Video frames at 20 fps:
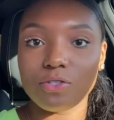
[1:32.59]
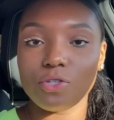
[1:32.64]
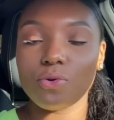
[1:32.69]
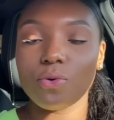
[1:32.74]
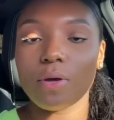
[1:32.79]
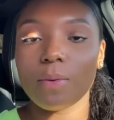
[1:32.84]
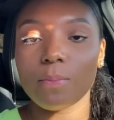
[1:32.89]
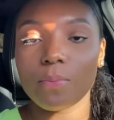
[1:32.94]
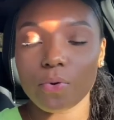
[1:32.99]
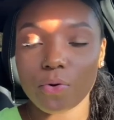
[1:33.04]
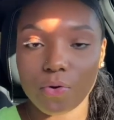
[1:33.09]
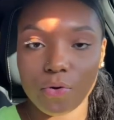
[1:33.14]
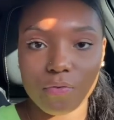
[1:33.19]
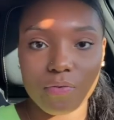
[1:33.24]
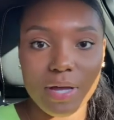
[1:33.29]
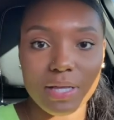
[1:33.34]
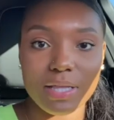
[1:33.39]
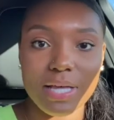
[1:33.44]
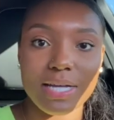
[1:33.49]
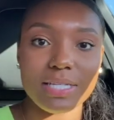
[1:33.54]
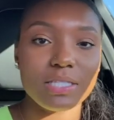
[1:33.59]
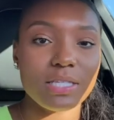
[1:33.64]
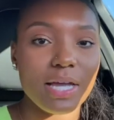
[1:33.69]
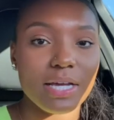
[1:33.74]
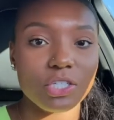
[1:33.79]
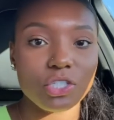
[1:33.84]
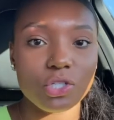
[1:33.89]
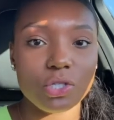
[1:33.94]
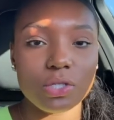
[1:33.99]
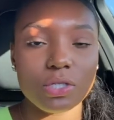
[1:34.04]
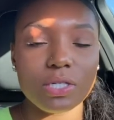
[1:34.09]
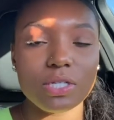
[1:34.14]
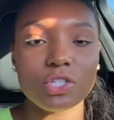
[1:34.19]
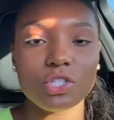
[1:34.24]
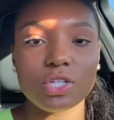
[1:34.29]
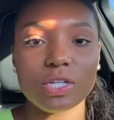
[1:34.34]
to improve at that section is